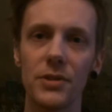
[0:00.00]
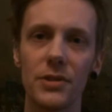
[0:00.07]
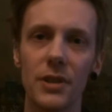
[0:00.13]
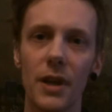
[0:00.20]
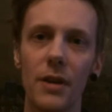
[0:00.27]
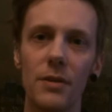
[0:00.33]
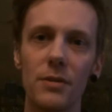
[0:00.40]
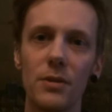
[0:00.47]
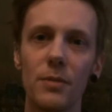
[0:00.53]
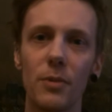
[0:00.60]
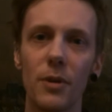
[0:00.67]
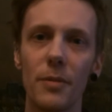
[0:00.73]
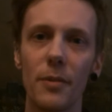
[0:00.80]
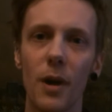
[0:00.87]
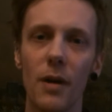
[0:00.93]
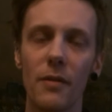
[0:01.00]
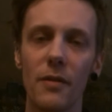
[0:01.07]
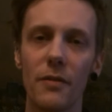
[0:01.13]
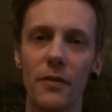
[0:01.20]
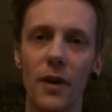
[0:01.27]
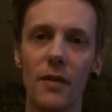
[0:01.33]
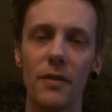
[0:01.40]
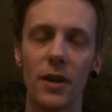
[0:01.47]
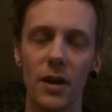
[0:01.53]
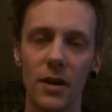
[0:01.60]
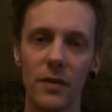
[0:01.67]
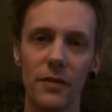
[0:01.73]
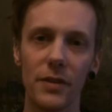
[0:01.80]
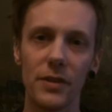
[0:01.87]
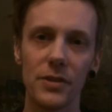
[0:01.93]
So you'll probably be right with a 5.5
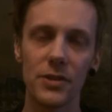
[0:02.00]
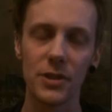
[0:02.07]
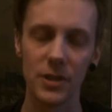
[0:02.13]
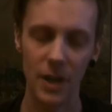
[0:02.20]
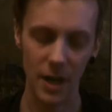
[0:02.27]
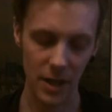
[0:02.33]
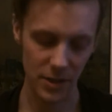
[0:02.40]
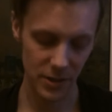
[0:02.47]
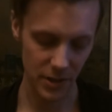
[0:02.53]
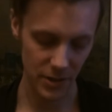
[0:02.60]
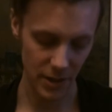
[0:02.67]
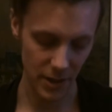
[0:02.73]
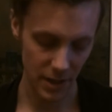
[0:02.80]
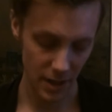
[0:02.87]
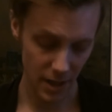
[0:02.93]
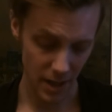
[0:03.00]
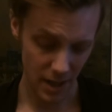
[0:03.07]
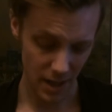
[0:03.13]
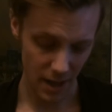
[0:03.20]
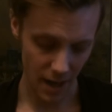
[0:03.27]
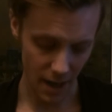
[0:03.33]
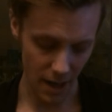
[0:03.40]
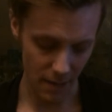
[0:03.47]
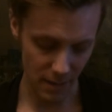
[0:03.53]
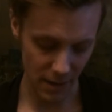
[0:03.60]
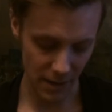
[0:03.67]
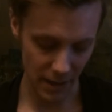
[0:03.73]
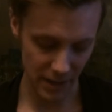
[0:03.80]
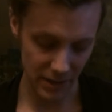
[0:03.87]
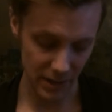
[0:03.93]
inch scissor. Now the
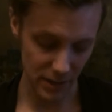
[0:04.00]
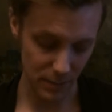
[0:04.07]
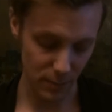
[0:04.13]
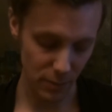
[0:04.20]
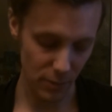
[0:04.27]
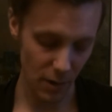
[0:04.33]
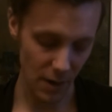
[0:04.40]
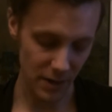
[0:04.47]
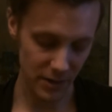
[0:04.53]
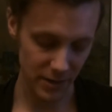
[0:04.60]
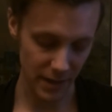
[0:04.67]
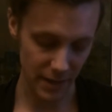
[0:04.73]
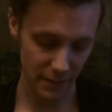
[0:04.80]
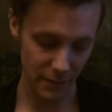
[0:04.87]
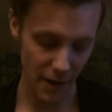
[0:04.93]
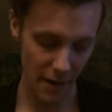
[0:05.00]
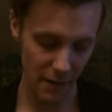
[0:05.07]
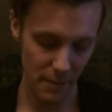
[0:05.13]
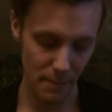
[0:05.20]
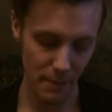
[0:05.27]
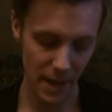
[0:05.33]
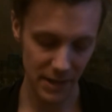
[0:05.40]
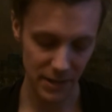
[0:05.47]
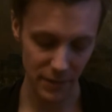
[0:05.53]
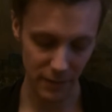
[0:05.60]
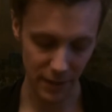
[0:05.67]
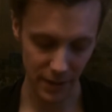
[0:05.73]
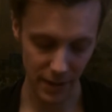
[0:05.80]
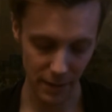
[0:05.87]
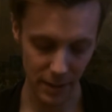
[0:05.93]
next thing is price. They vary
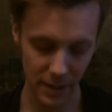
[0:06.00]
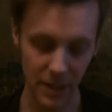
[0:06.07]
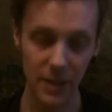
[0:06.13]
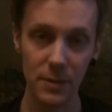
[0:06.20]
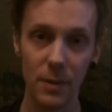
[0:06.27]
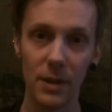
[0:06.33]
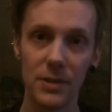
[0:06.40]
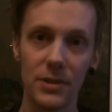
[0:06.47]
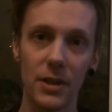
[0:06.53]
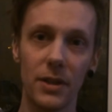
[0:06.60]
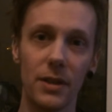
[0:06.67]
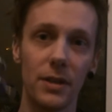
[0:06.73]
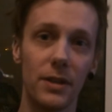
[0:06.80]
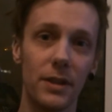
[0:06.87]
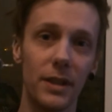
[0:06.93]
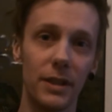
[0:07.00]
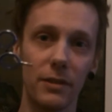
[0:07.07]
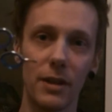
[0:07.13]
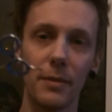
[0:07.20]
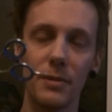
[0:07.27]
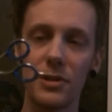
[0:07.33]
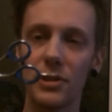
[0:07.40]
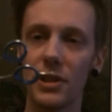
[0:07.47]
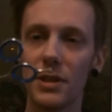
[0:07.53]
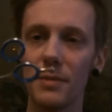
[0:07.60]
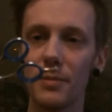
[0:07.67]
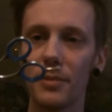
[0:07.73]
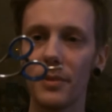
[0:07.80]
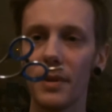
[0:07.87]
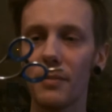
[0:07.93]
massively. I mean, these ones are incredibly
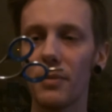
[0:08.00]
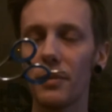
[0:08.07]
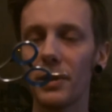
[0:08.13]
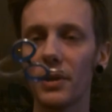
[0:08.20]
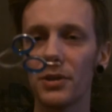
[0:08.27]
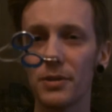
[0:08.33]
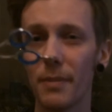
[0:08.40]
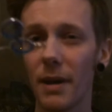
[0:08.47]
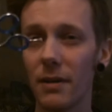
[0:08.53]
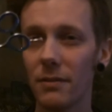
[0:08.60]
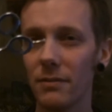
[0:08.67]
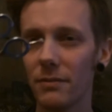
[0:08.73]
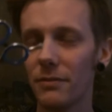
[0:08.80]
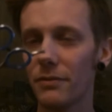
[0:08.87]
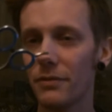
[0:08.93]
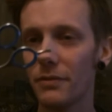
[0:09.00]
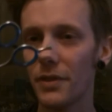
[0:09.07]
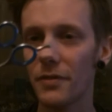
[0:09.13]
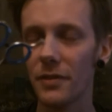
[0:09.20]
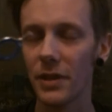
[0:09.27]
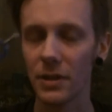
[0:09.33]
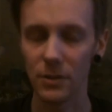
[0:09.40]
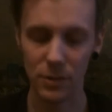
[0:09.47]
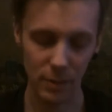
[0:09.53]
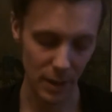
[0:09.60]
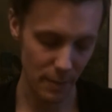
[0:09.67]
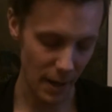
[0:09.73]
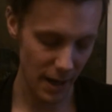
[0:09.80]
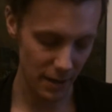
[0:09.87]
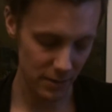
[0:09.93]
cheap. They probably cost about 15 or 20
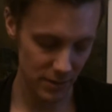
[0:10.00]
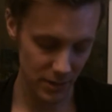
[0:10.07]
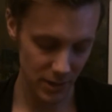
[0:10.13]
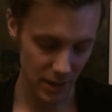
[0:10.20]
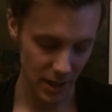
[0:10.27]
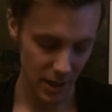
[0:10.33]
pounds.